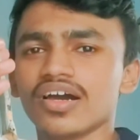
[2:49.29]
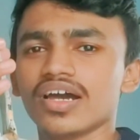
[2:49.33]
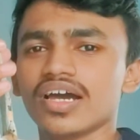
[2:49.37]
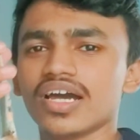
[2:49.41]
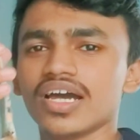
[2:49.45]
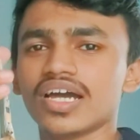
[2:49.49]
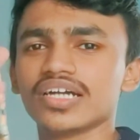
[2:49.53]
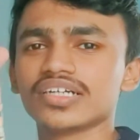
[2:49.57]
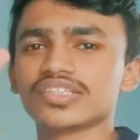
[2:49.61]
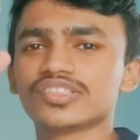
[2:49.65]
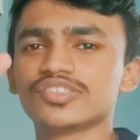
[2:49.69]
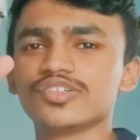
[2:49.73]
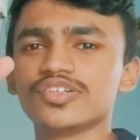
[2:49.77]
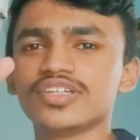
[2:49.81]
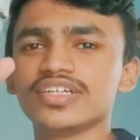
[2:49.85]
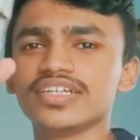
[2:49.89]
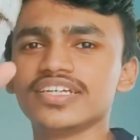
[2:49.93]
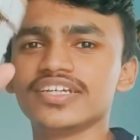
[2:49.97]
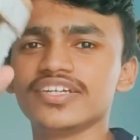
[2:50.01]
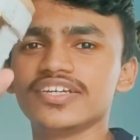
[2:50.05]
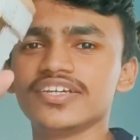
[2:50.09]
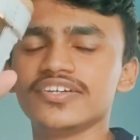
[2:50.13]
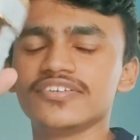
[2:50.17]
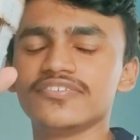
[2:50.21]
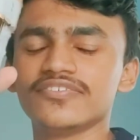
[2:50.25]

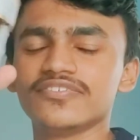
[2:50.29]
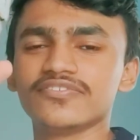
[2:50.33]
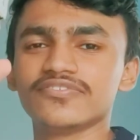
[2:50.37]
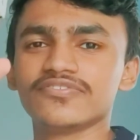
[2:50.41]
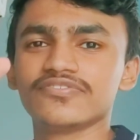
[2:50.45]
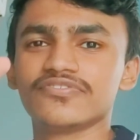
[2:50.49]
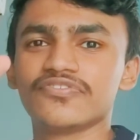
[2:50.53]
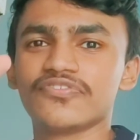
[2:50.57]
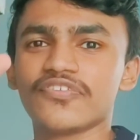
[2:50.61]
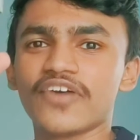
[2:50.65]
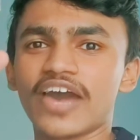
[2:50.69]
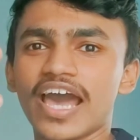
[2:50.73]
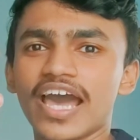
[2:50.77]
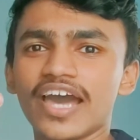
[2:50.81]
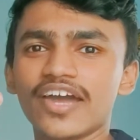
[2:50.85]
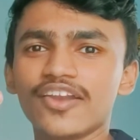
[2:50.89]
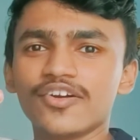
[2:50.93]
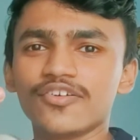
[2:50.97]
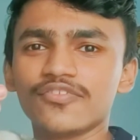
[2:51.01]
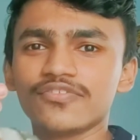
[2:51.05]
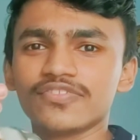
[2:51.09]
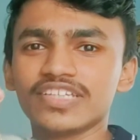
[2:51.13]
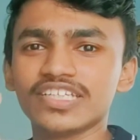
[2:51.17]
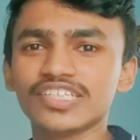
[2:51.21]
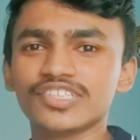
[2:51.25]
actually fan of
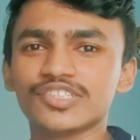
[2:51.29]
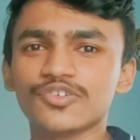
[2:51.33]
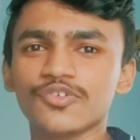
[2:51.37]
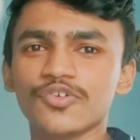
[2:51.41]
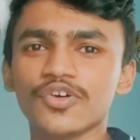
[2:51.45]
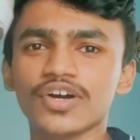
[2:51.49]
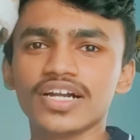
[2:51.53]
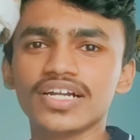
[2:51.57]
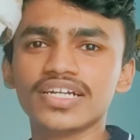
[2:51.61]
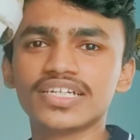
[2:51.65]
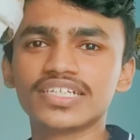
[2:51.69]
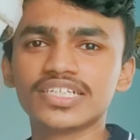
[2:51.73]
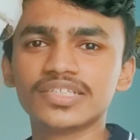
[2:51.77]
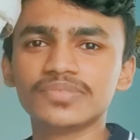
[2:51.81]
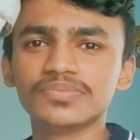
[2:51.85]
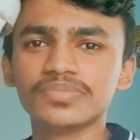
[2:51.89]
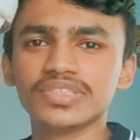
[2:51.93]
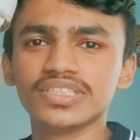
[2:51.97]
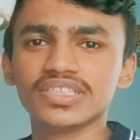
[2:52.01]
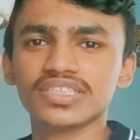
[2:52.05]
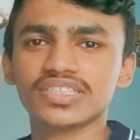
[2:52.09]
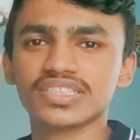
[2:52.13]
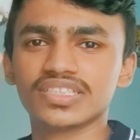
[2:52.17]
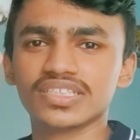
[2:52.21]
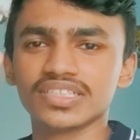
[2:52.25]
this World Cup,
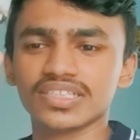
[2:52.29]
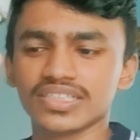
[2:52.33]
this